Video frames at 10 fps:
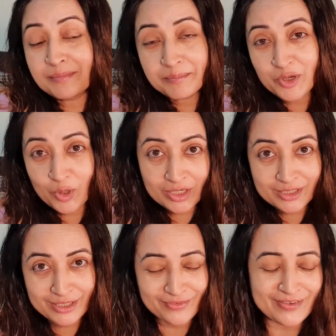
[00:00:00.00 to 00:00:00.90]
beyond
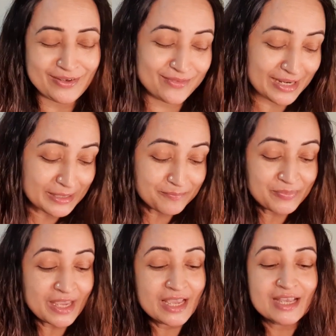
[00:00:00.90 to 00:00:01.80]
35, right?
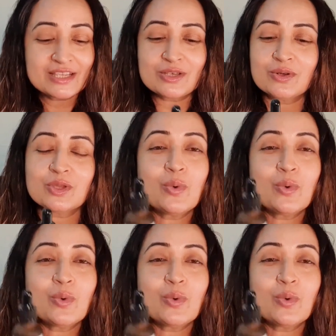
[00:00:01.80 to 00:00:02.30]
So the